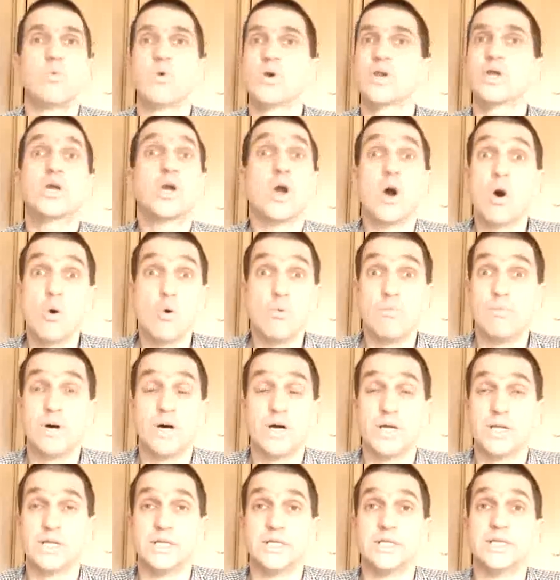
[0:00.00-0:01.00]
what a gold
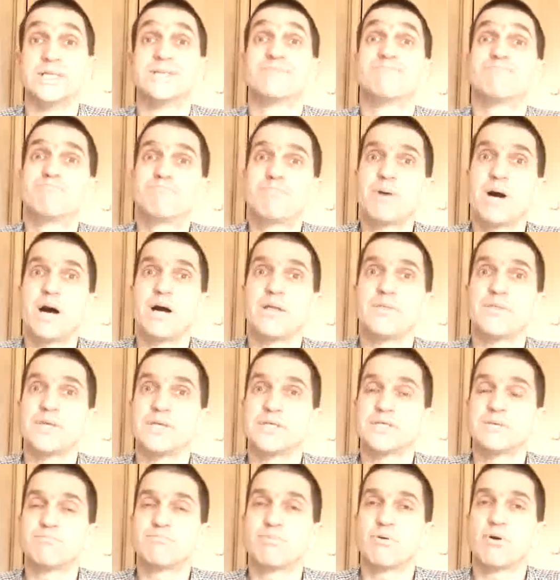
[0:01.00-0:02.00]
mine it is. But
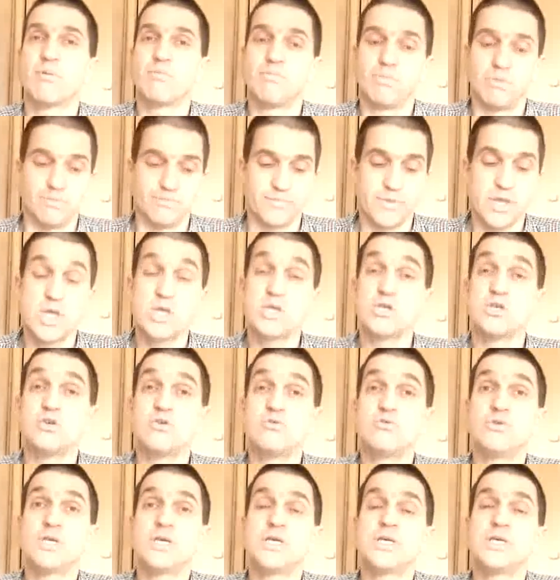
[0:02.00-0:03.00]
there's a problem.
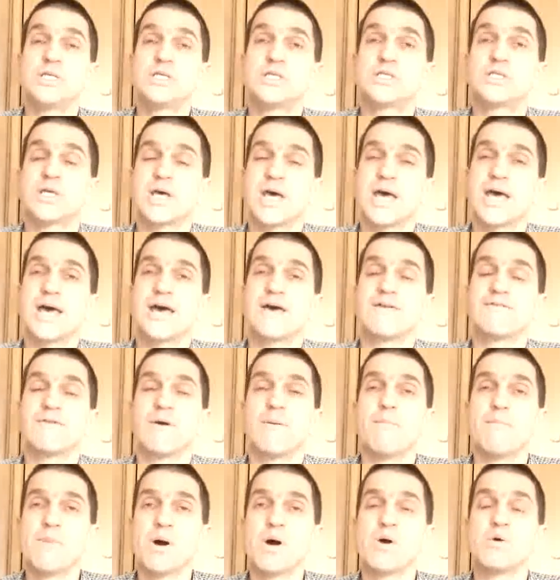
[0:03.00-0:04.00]
You need to
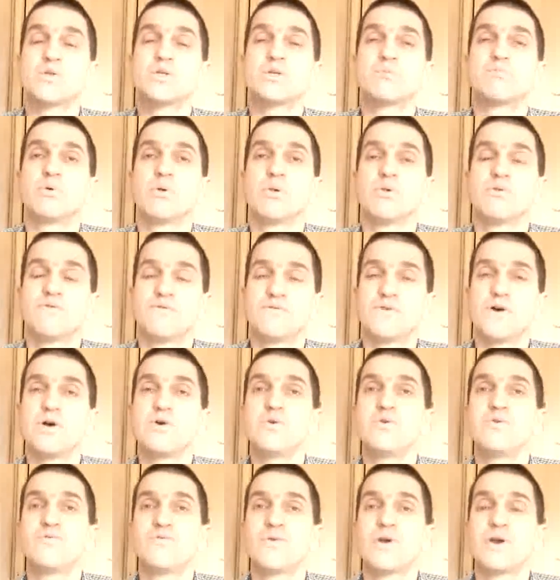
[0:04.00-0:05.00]
have multiple
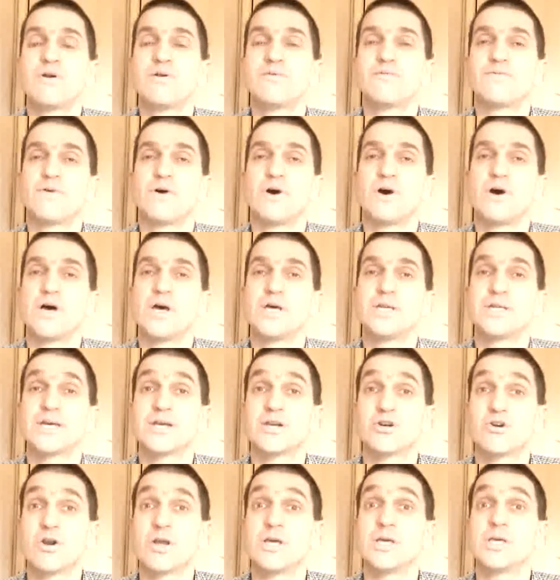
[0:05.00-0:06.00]
phone verified
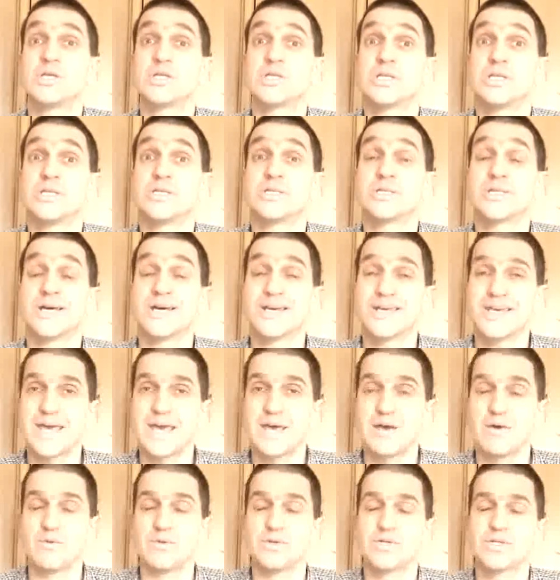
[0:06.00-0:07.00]
Craigslist
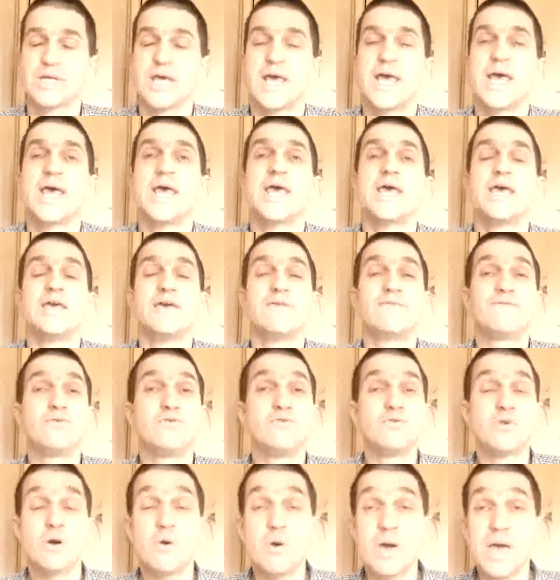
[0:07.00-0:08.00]
accounts. If
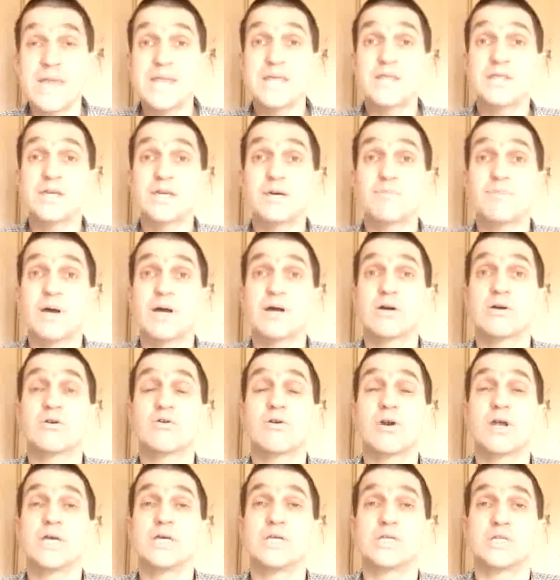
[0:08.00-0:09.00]
you know anything about
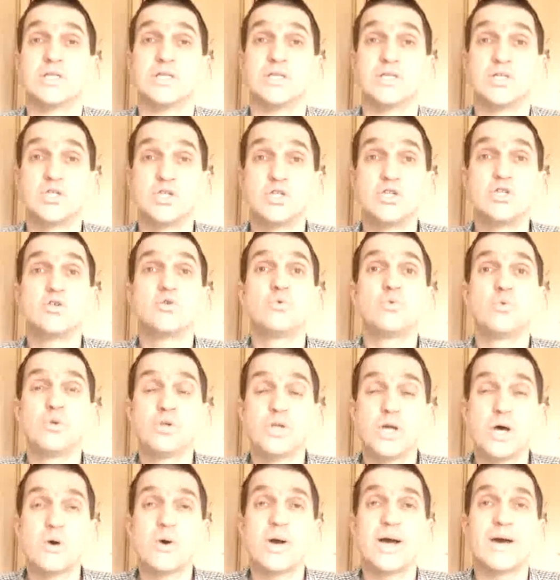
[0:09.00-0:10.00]
Craigslist, you
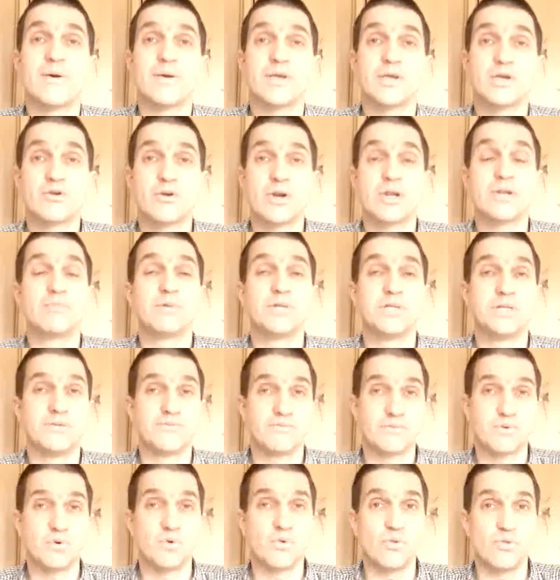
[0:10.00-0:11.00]
will know how incredibly
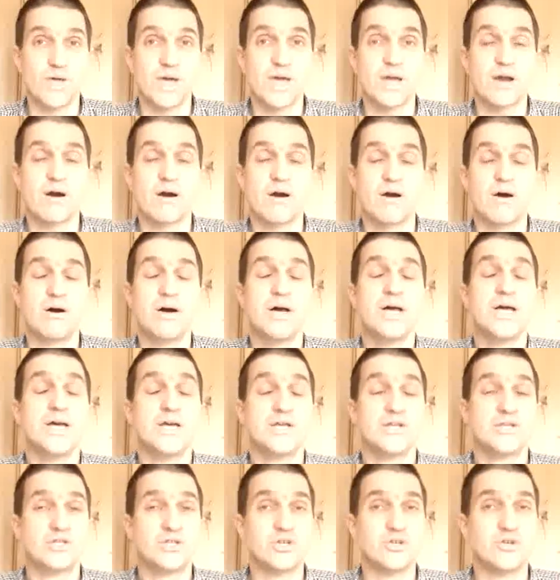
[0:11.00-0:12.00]
difficult they are
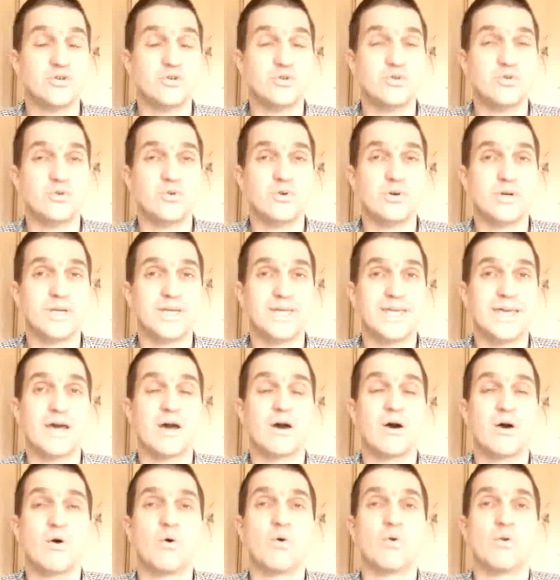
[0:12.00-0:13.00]
to
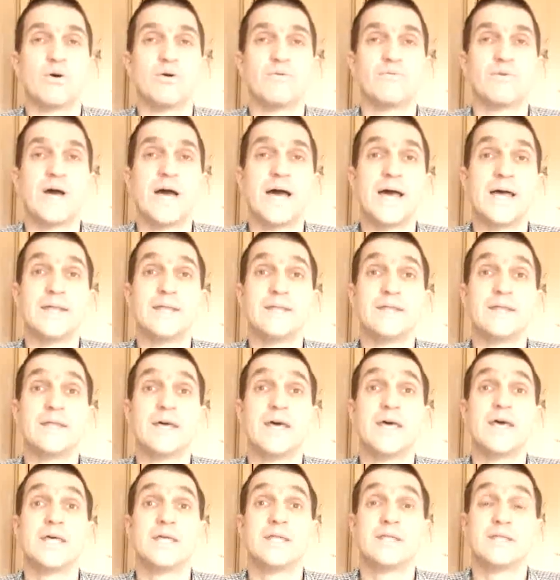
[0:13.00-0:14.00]
get hold of.
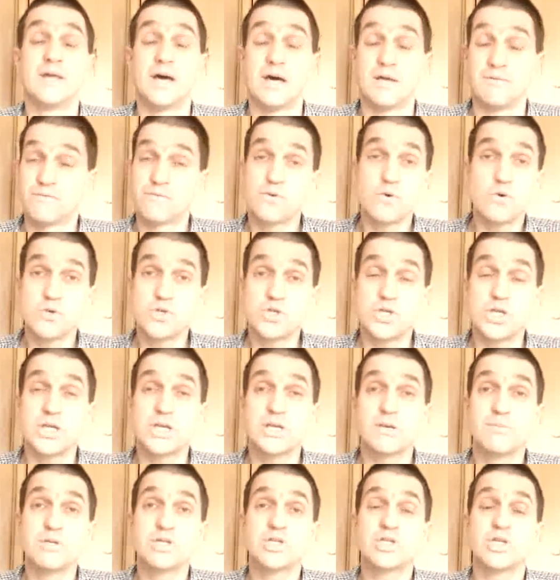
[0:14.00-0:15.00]
And unfortunately
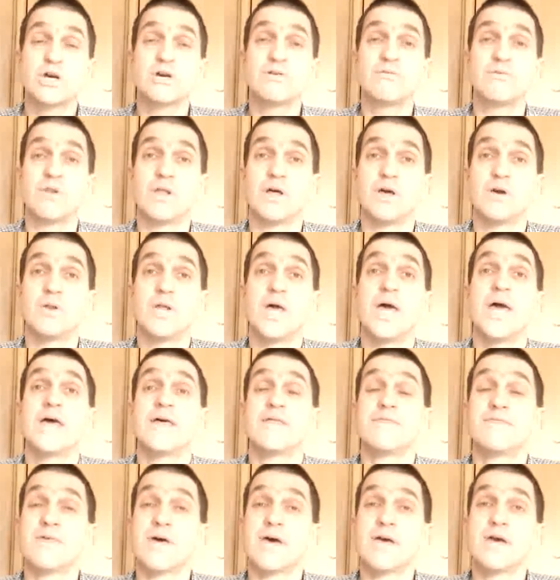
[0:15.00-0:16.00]
in Commission Overload
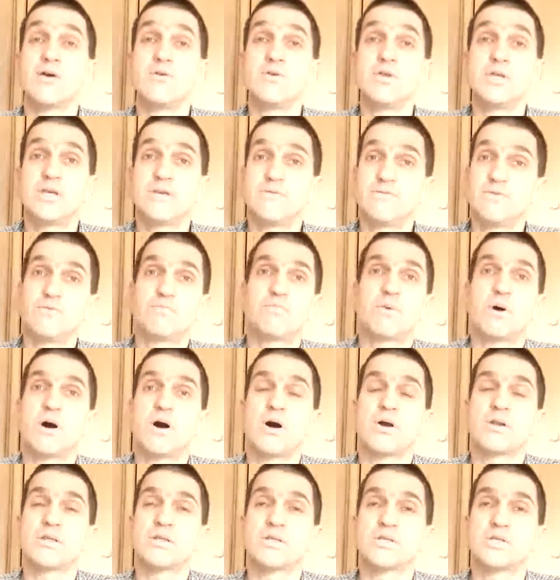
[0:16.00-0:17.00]
they only give you
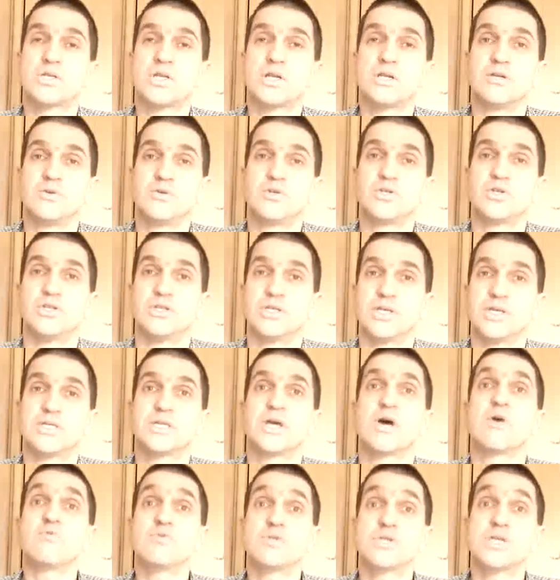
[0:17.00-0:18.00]
part of the solution. They
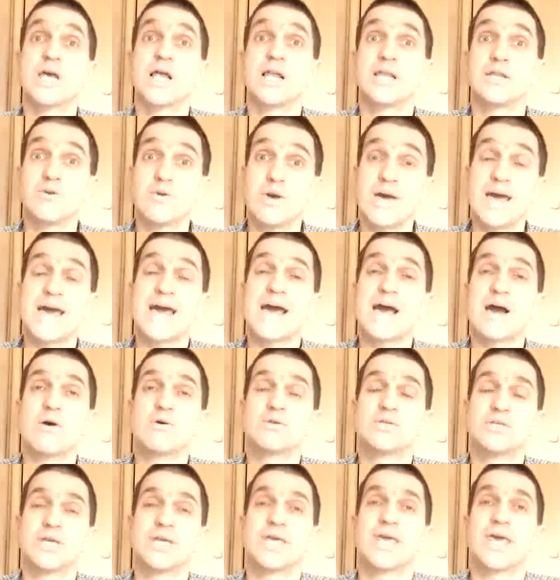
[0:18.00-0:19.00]
don't tell you
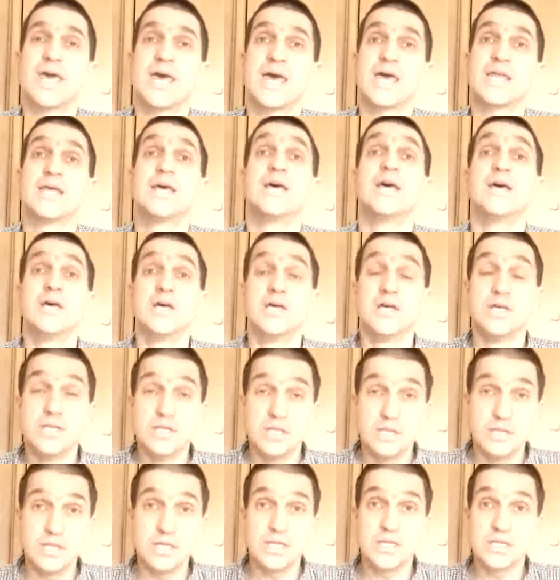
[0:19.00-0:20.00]
how to get
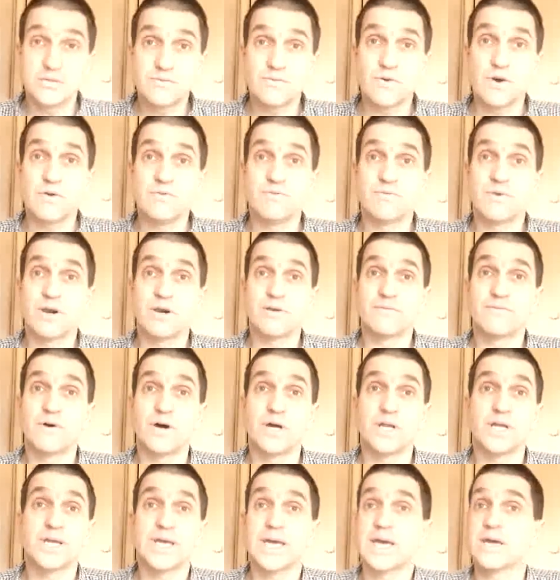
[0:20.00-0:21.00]
these phone
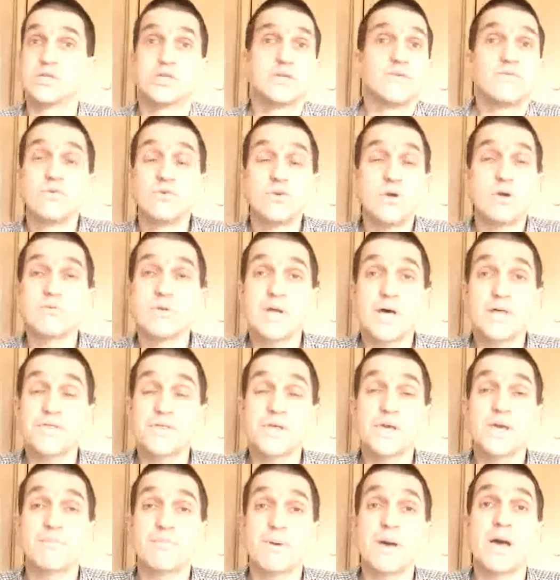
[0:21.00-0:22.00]
verified accounts. If you know
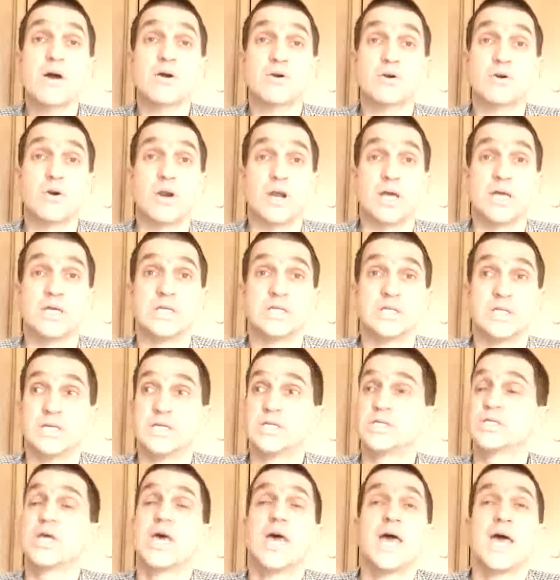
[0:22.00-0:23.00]
nothing about
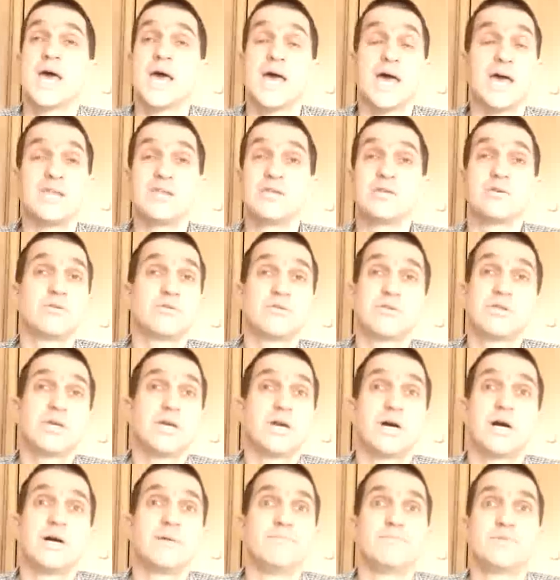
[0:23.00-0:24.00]
Craigslist and you
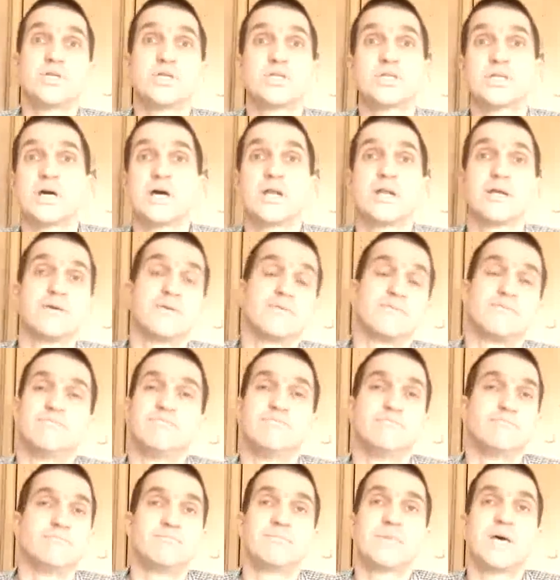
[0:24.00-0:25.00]
think I'm just kind of
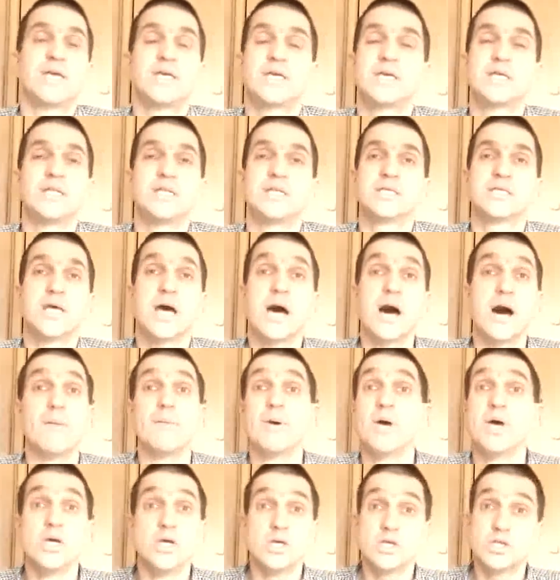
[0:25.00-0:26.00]
making this
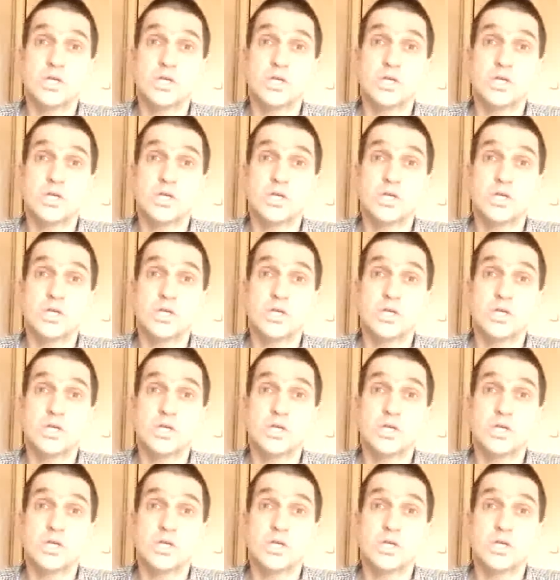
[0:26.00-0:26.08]
up,